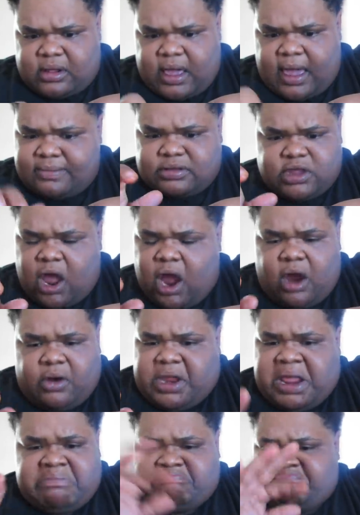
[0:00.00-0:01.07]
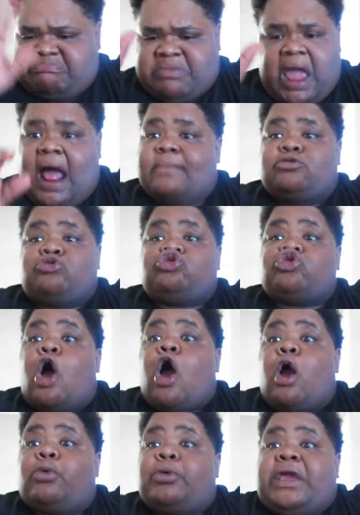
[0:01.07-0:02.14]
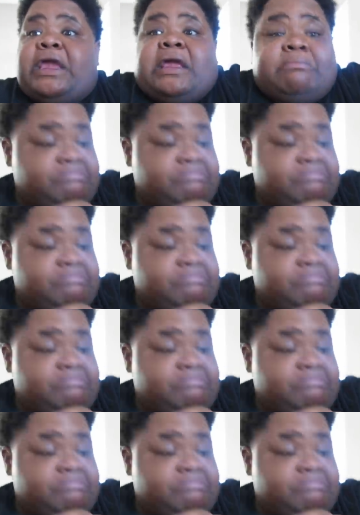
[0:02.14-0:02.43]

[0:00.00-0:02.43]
I'm sorry. I'm sorry.